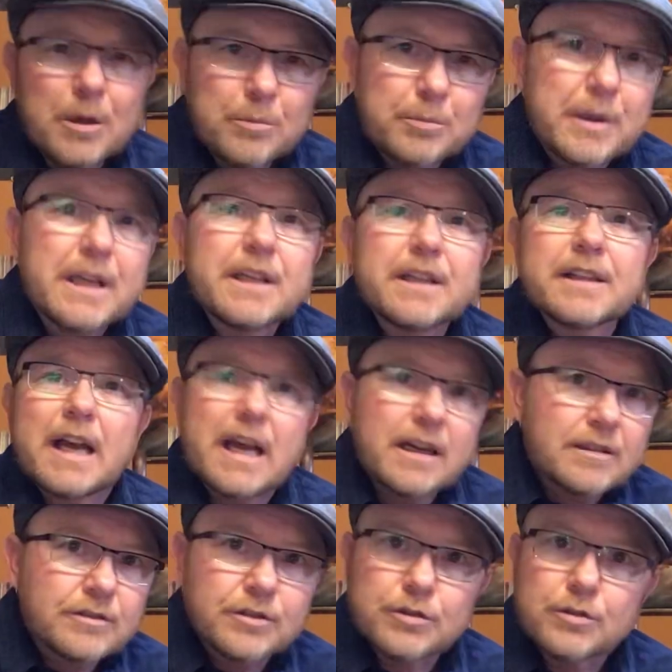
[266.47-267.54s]
beat
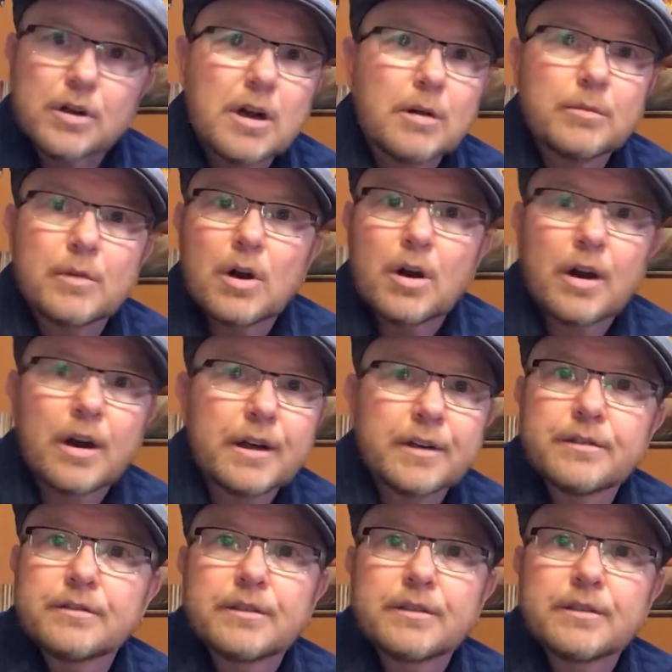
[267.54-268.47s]
that drum on